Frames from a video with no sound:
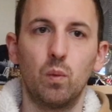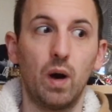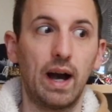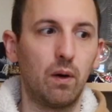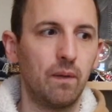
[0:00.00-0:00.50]

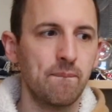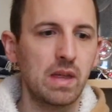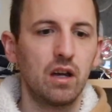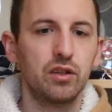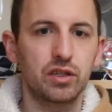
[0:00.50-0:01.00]
Wow.
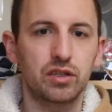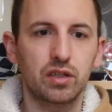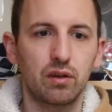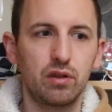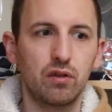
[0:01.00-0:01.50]
Just
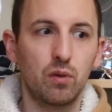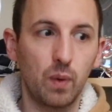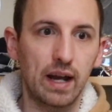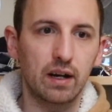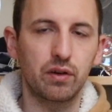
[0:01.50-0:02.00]
so you're
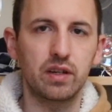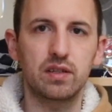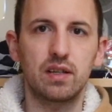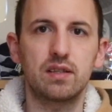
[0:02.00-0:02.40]
aware, Chris,